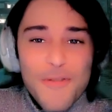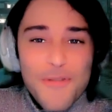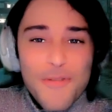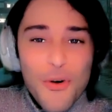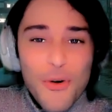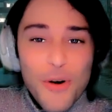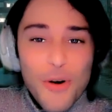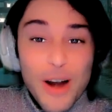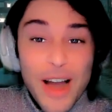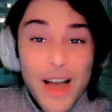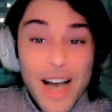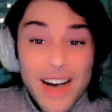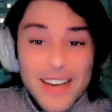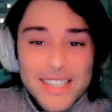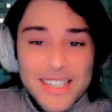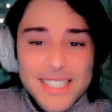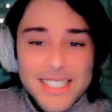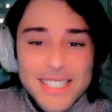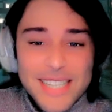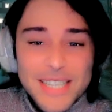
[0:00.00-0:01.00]
for
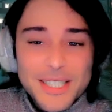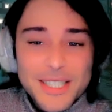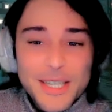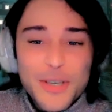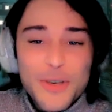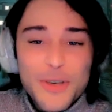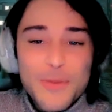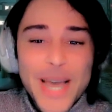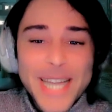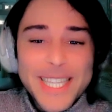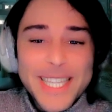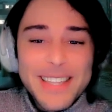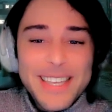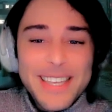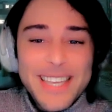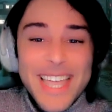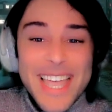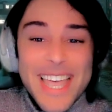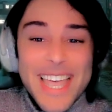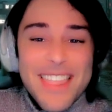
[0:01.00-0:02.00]
us as a
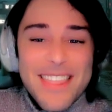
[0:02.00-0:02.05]
humanity,